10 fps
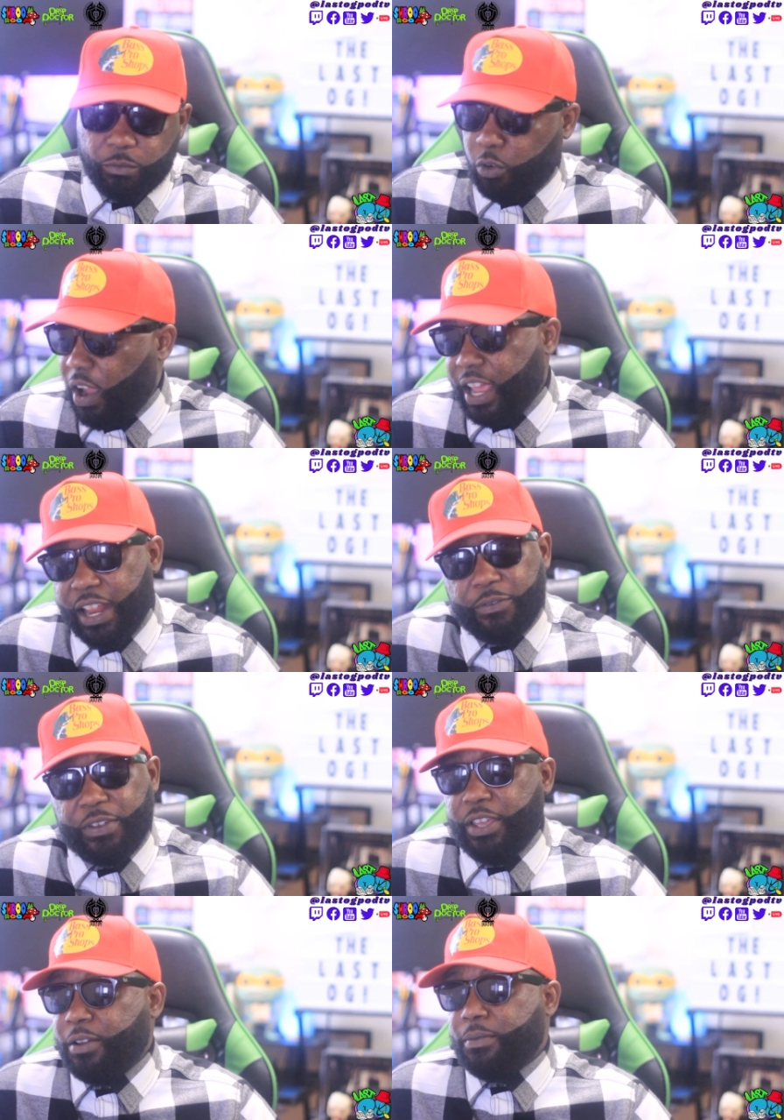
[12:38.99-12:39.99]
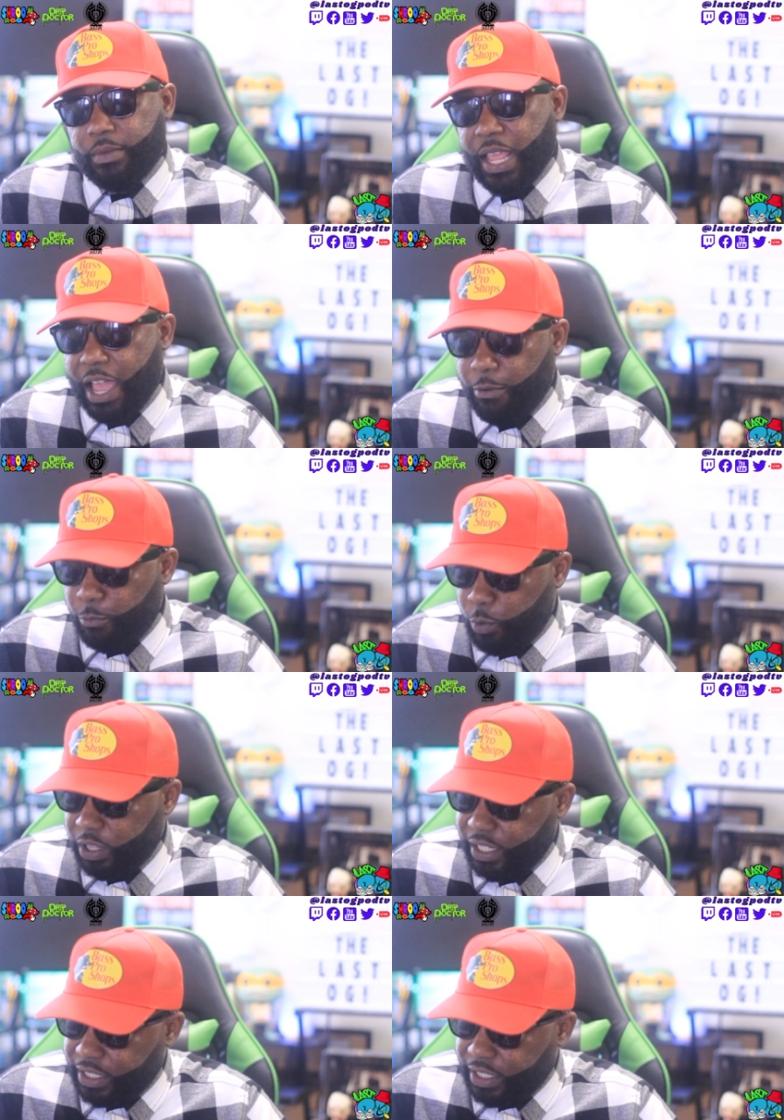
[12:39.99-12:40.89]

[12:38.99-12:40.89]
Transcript: crying out for help. Now, will he